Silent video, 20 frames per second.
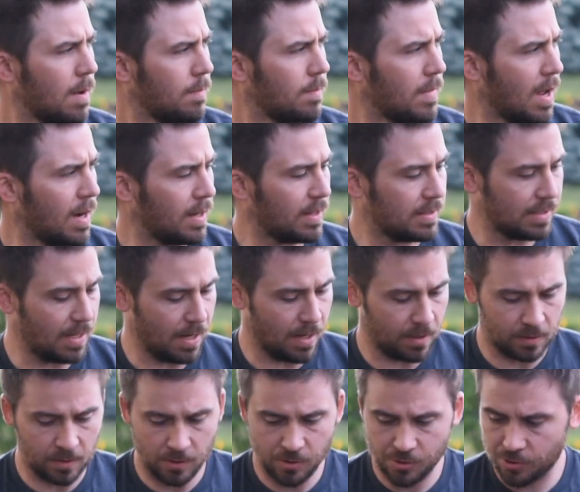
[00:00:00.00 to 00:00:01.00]
Not
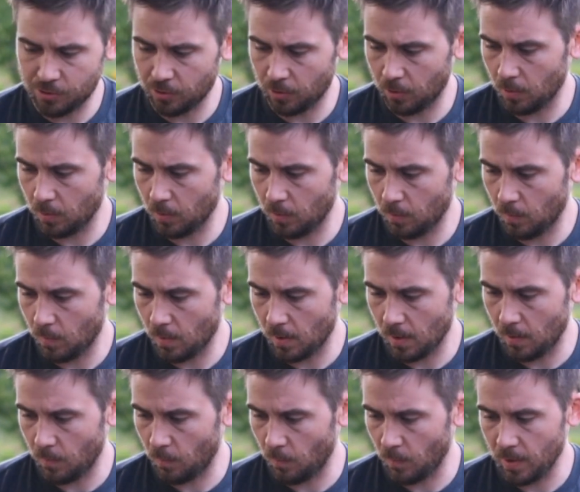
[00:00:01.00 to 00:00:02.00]
exactly sure
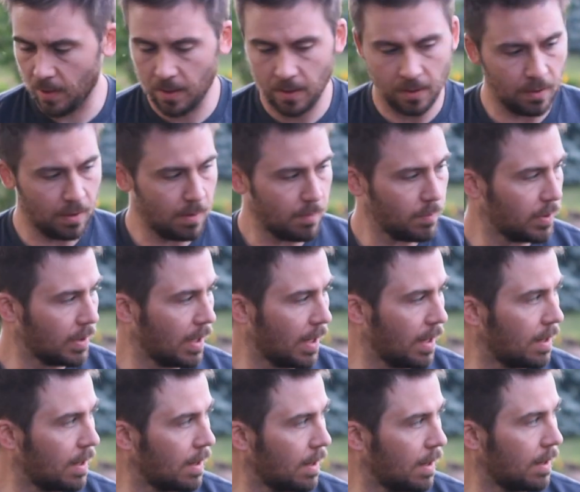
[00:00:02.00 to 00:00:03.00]
what reel I'm
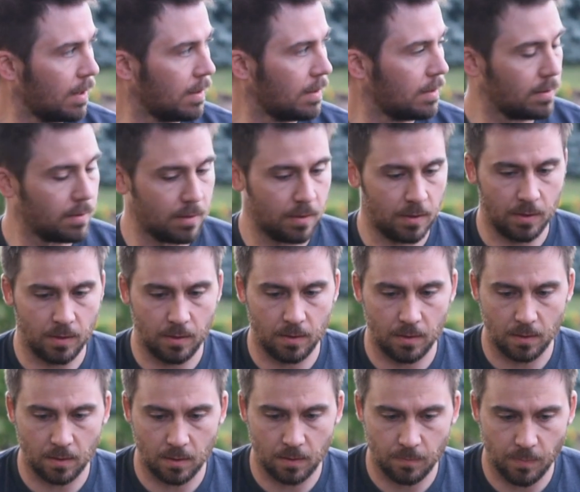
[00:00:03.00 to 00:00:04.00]
planning on
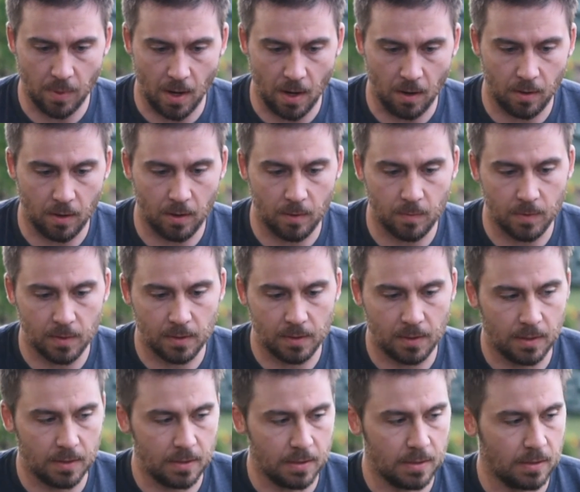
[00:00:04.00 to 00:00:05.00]
pairing with
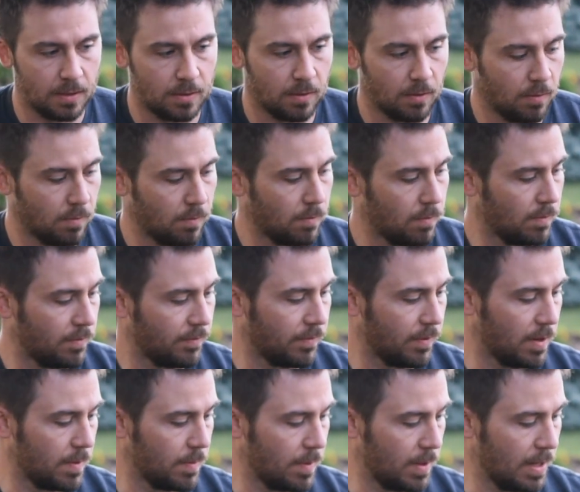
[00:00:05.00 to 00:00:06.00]
this, so if
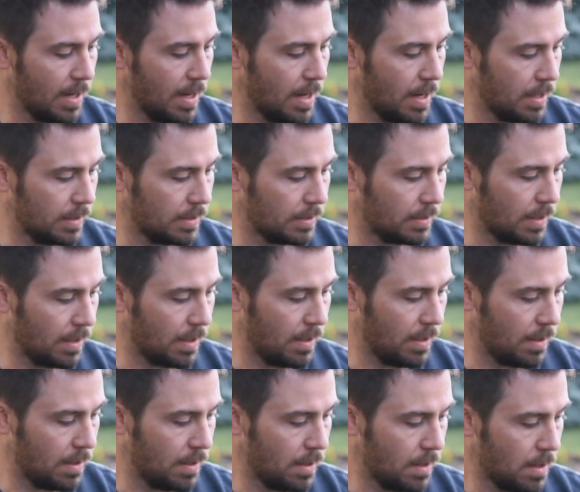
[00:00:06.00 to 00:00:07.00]
anybody has
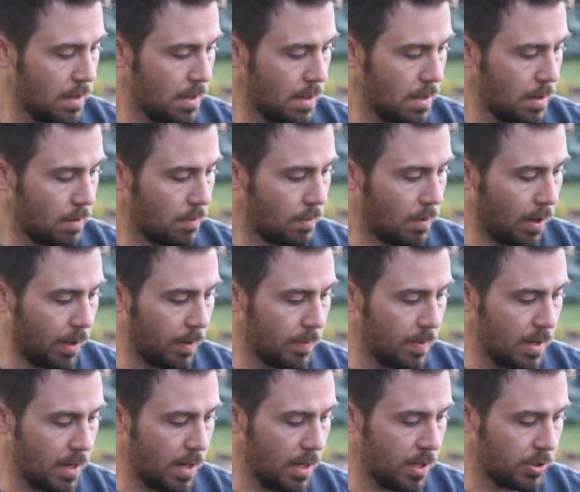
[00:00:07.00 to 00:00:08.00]
any
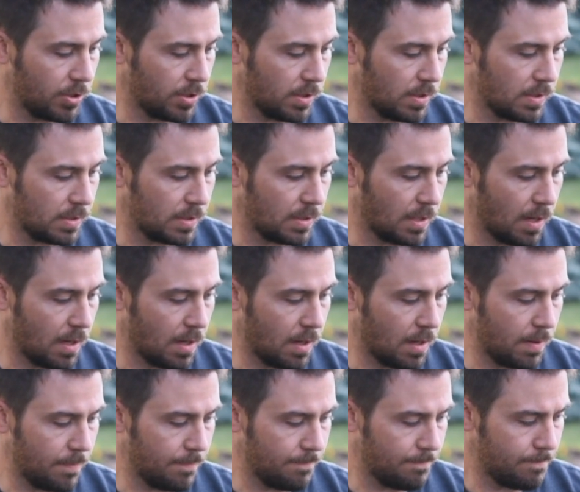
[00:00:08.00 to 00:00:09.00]
recommendations
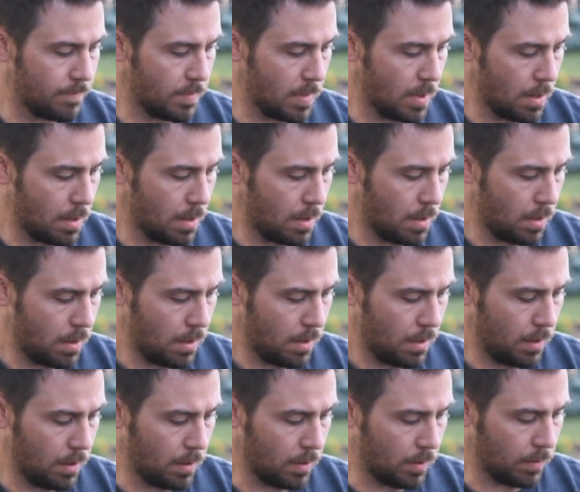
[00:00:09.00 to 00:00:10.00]
on,
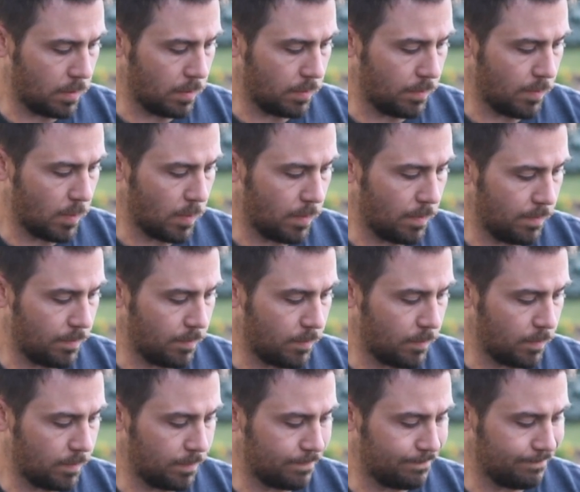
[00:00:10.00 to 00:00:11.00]

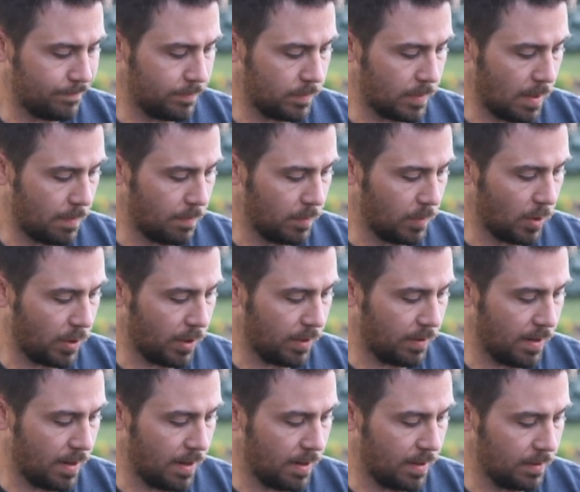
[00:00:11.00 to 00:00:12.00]
I'm looking
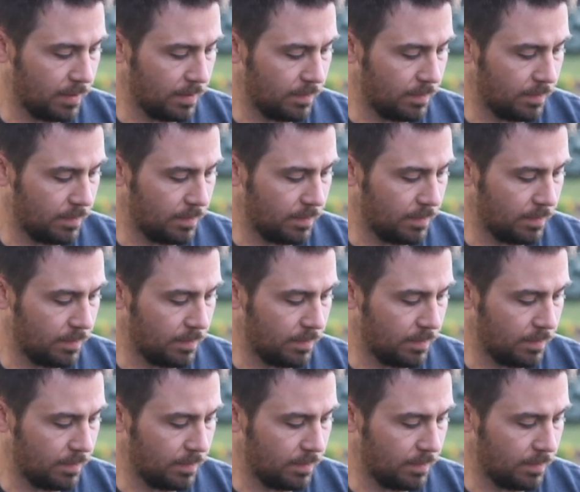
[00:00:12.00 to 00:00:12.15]
at,